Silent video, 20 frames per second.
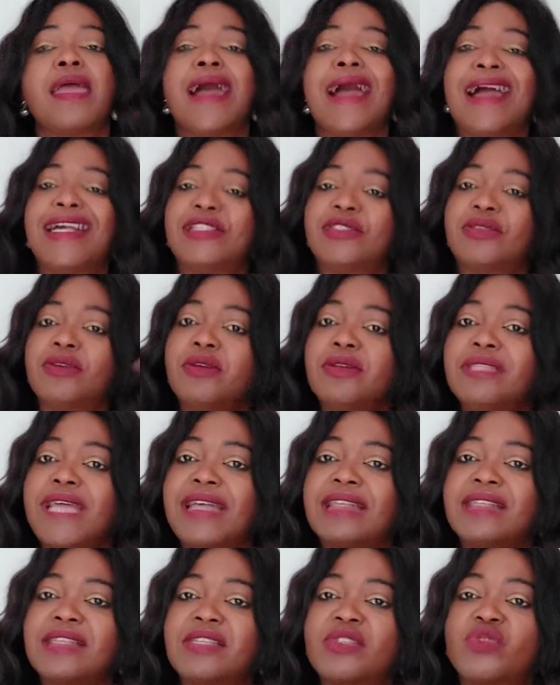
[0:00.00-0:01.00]
I turned
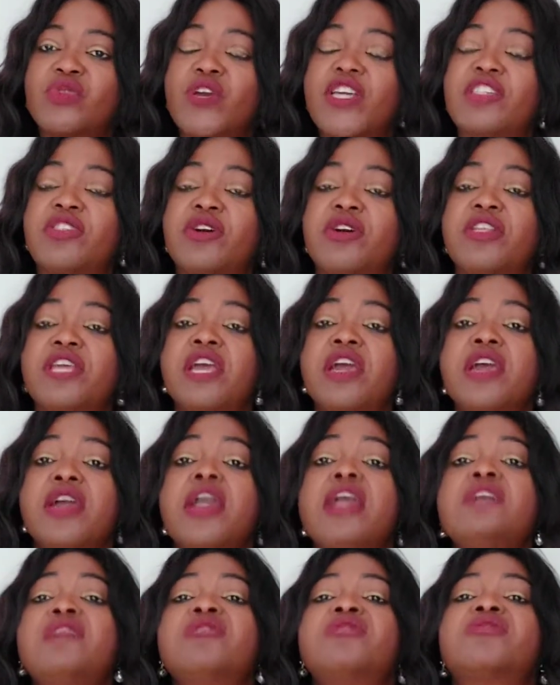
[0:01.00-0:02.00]
that situation
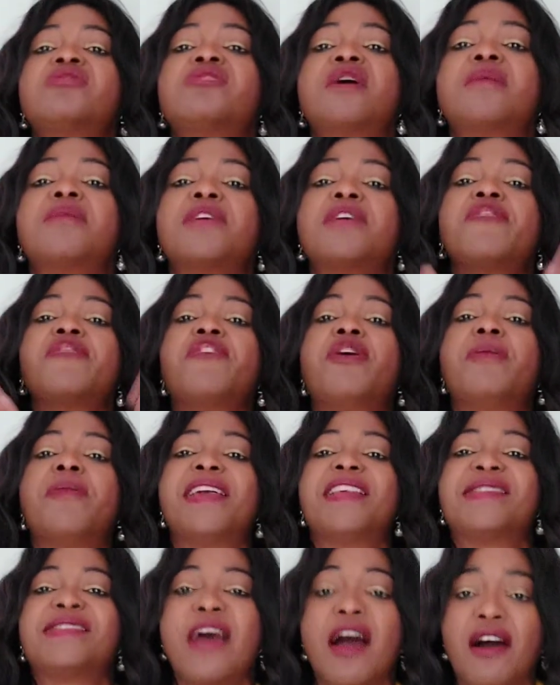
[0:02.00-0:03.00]
into something for
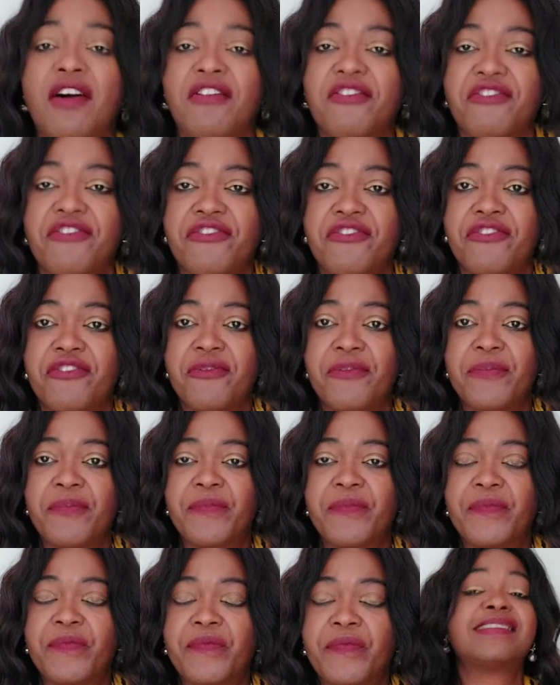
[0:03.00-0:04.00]
myself.
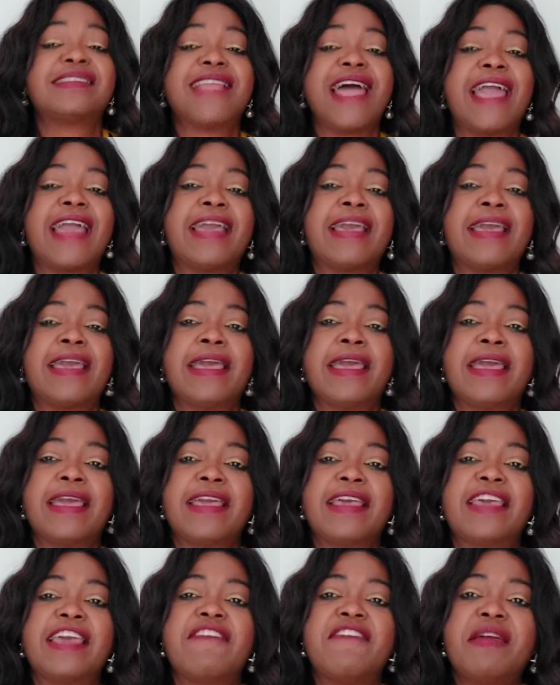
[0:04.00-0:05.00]
It's like
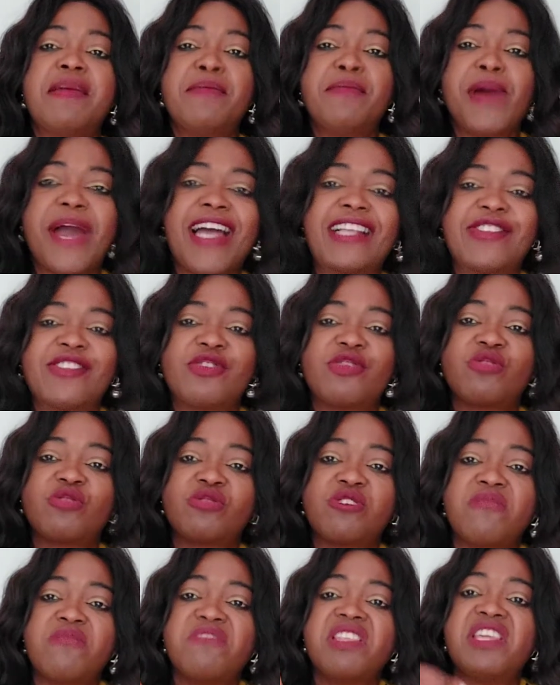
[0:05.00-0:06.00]
giving birth to
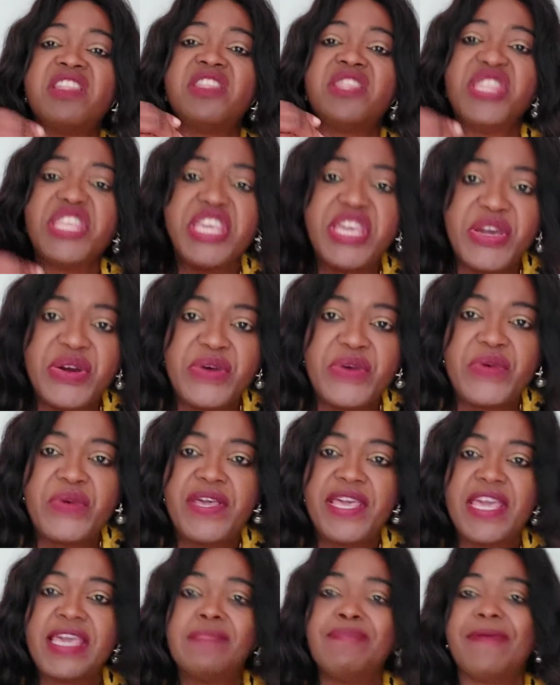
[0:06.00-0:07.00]
something
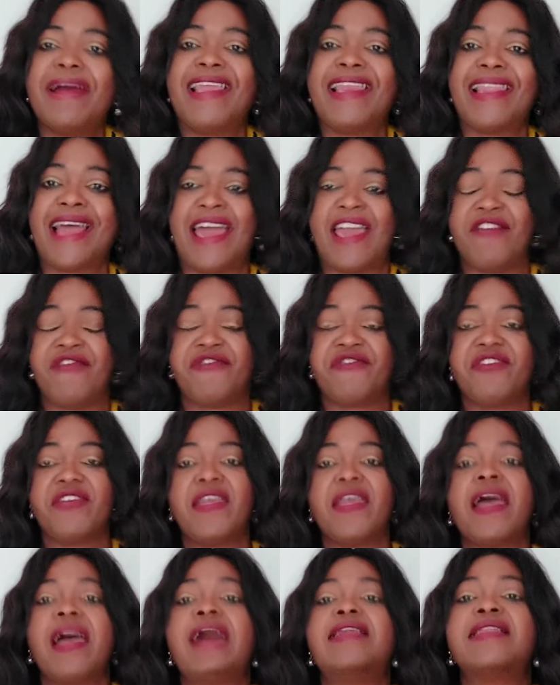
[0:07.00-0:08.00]
new in my life
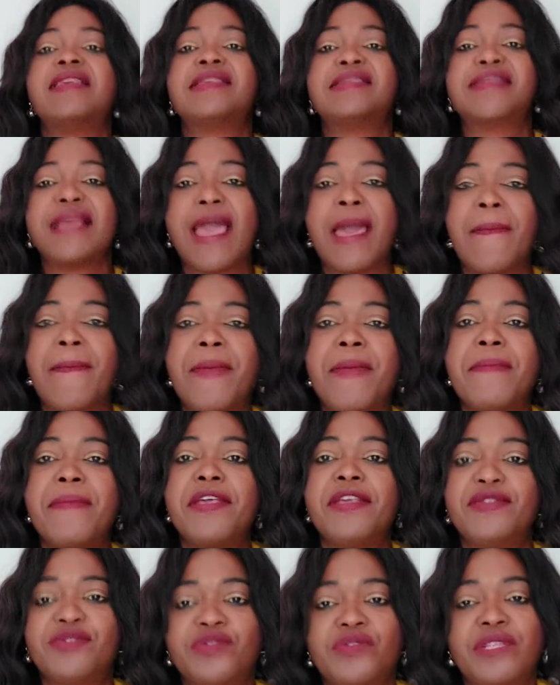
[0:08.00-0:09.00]
and it's helping
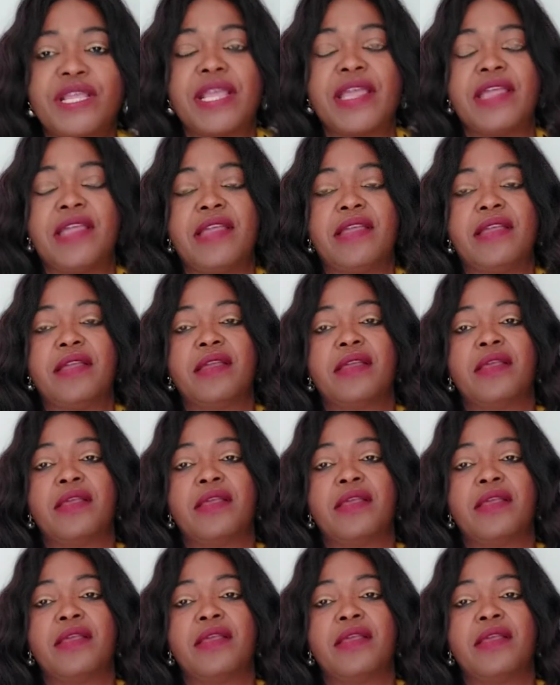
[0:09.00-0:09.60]
me today.